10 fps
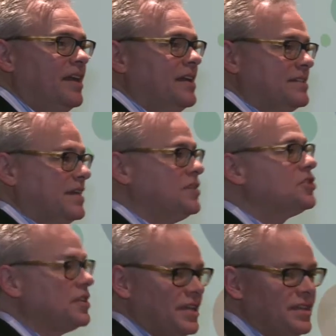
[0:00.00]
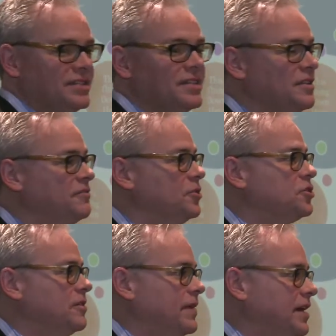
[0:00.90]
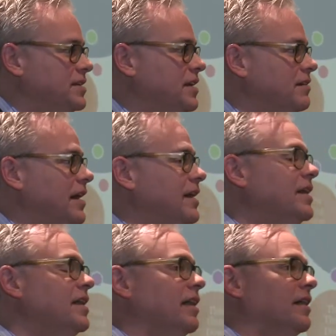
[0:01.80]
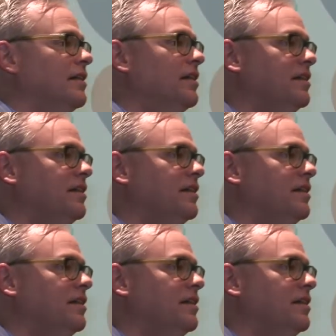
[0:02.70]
Essentially, this is the future of IT right here.